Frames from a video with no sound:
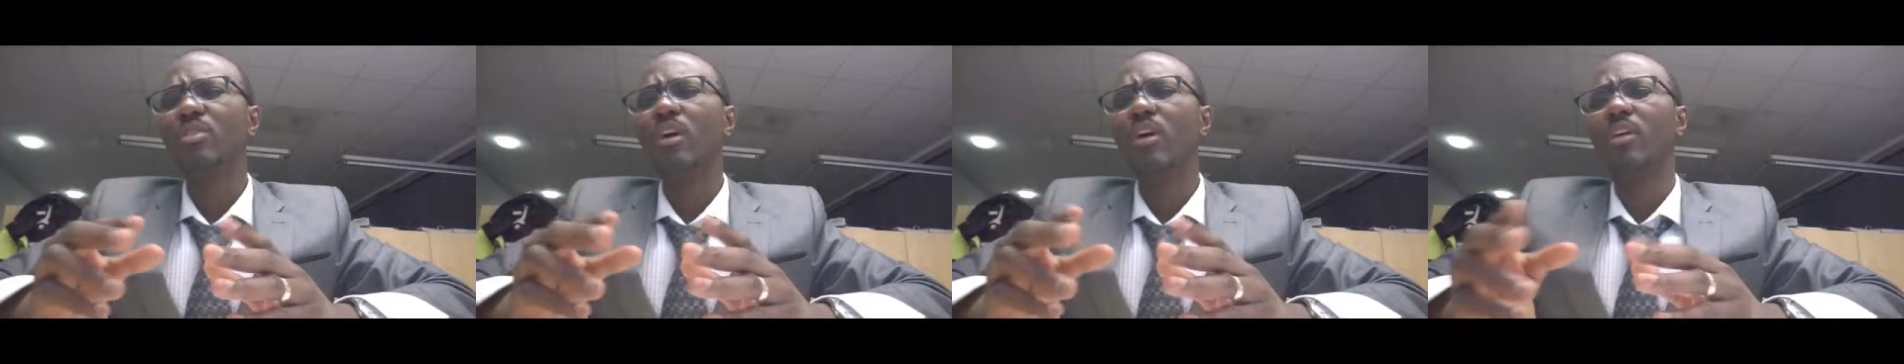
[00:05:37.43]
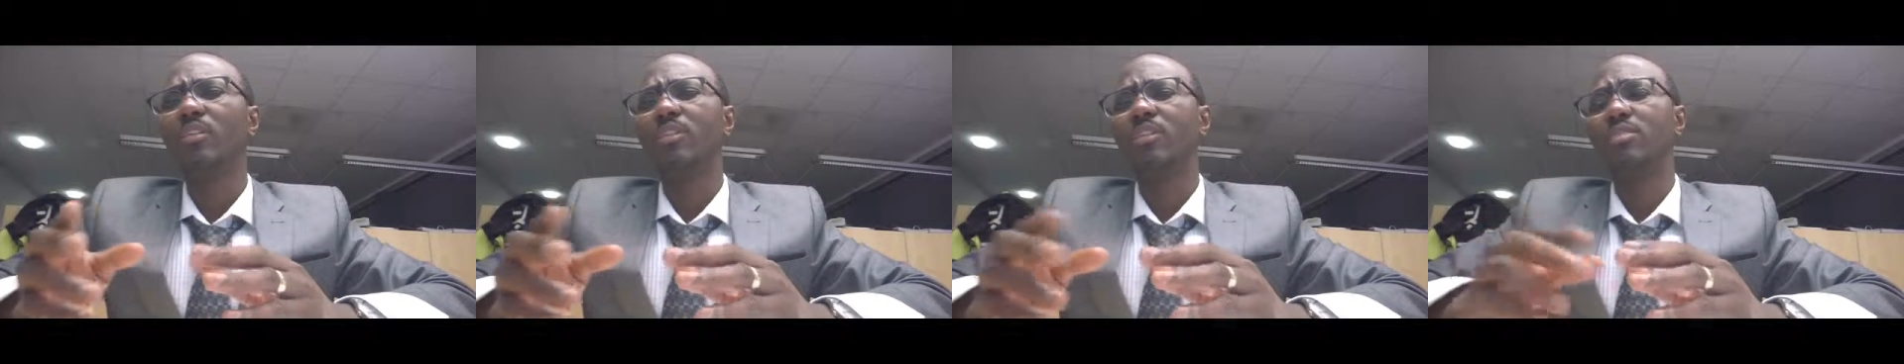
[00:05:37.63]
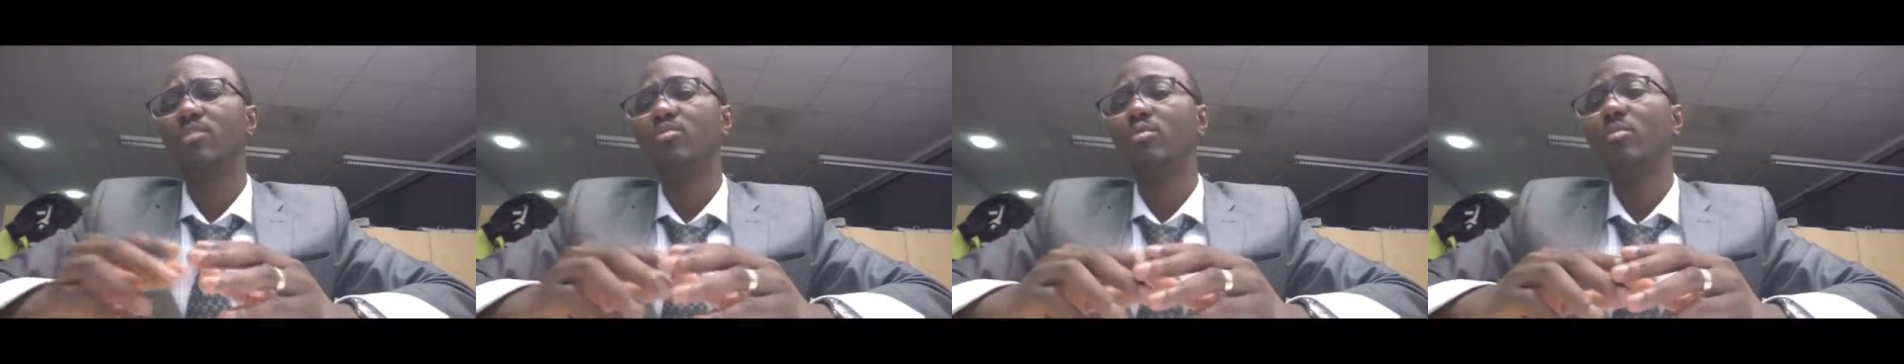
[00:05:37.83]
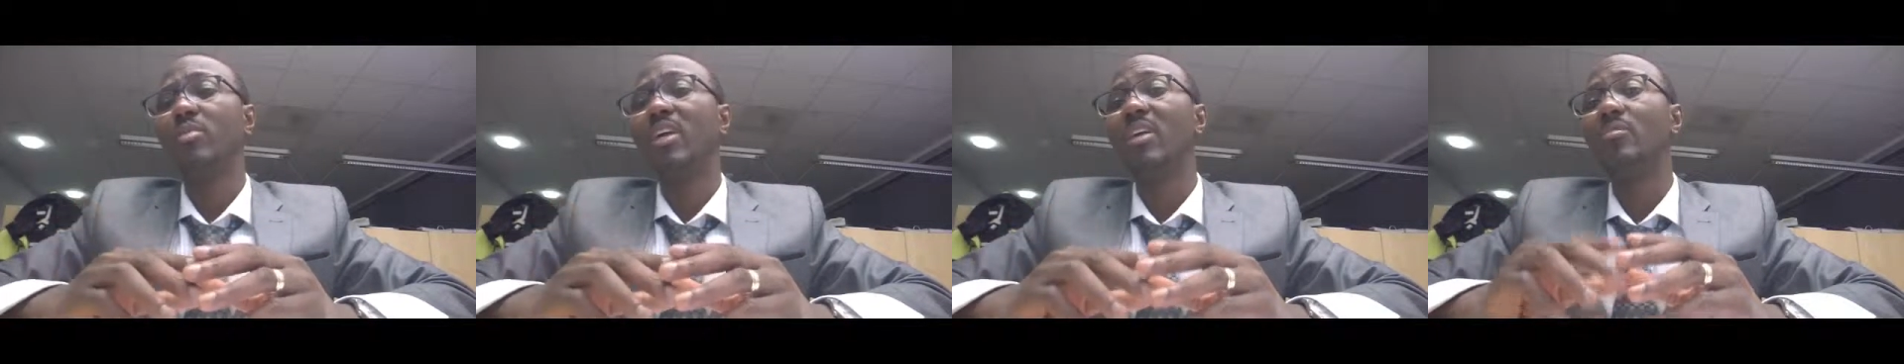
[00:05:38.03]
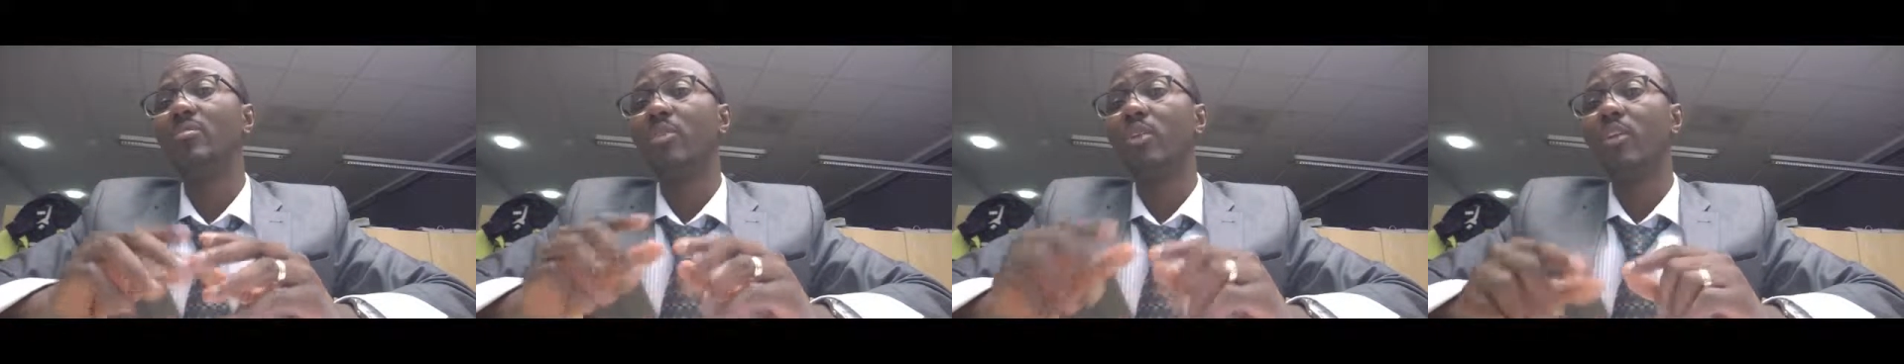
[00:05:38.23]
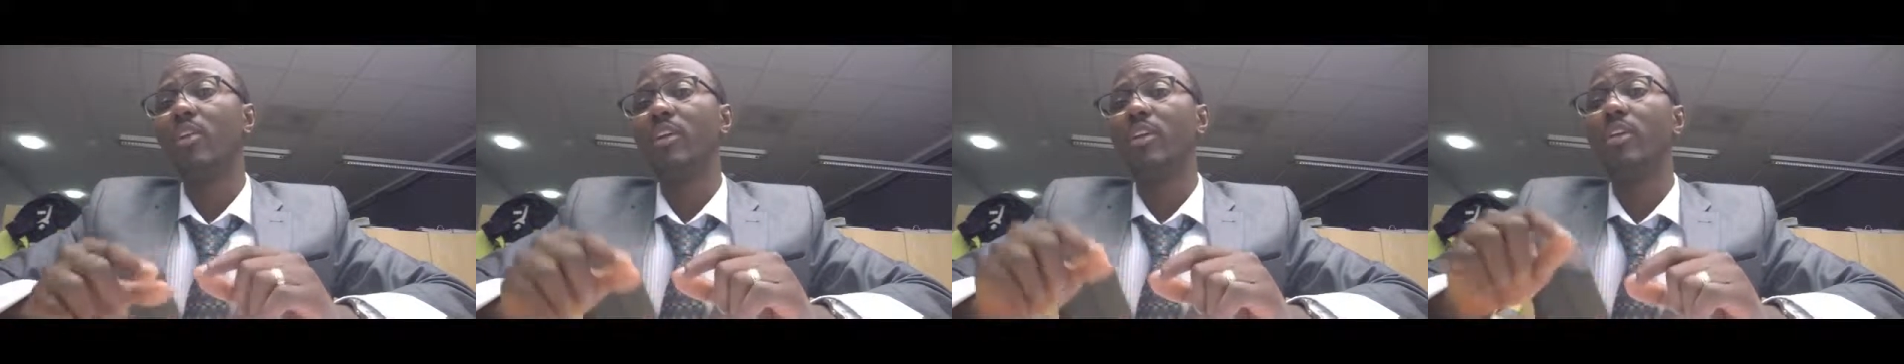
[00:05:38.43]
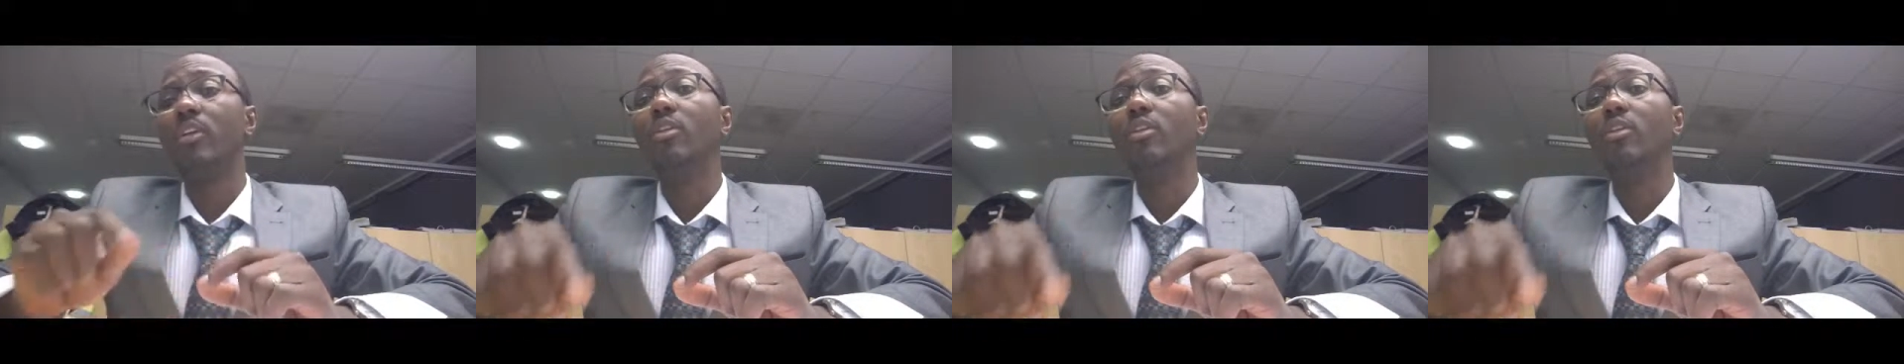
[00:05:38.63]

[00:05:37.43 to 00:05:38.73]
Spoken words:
others will be employed